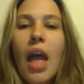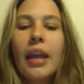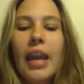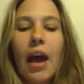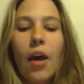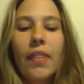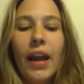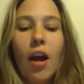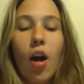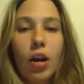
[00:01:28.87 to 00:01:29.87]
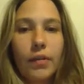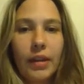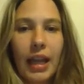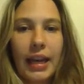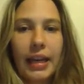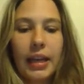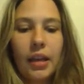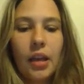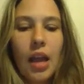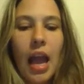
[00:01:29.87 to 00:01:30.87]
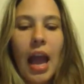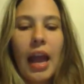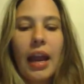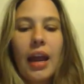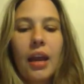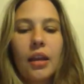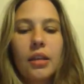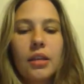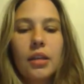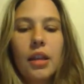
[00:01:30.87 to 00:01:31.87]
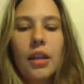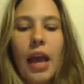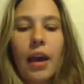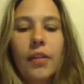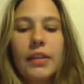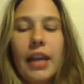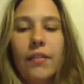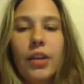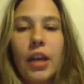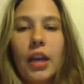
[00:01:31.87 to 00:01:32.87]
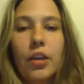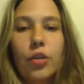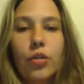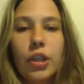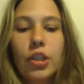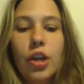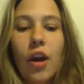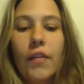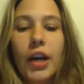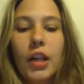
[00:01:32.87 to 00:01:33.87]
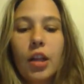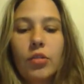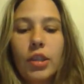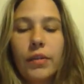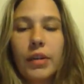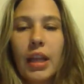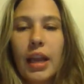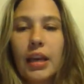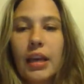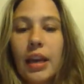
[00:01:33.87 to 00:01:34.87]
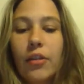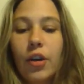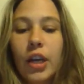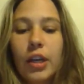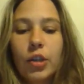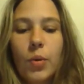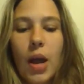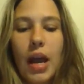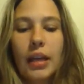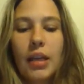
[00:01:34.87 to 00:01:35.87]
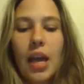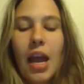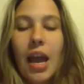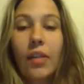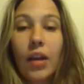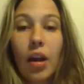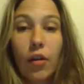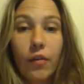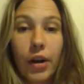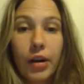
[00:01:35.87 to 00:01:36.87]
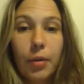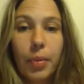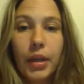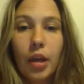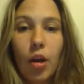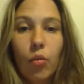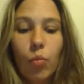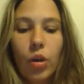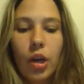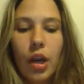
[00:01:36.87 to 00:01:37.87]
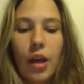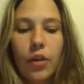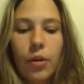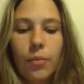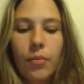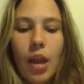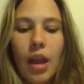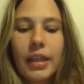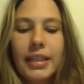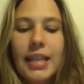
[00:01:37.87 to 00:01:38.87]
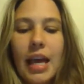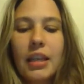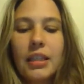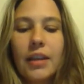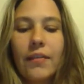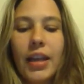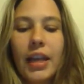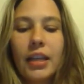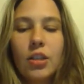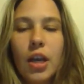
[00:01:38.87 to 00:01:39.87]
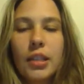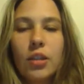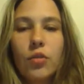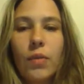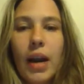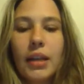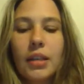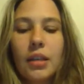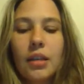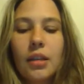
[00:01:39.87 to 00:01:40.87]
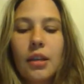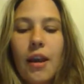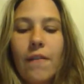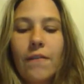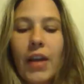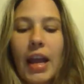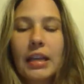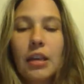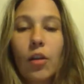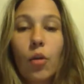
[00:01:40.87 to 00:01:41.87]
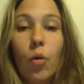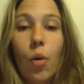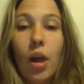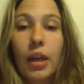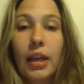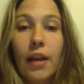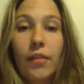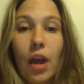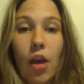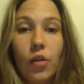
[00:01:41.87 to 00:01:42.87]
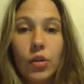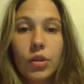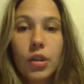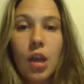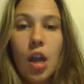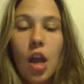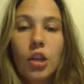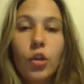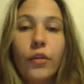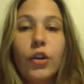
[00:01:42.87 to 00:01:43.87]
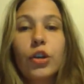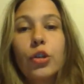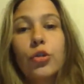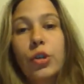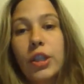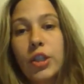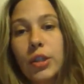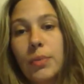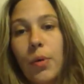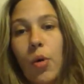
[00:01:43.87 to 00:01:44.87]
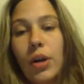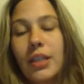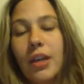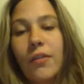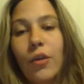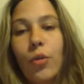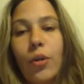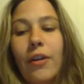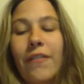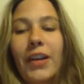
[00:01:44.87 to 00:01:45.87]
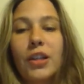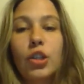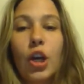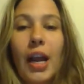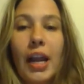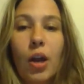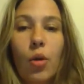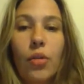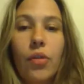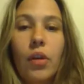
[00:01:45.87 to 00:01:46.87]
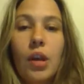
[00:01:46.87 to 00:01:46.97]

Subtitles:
Now, they are related, and health, safety, and nutrition are very closely related, and they're intertwined, and they are very dependent on one another. The status of each has a direct effect on the quality of the others. So if your nutrition's poor, it's therefore going to affect your health.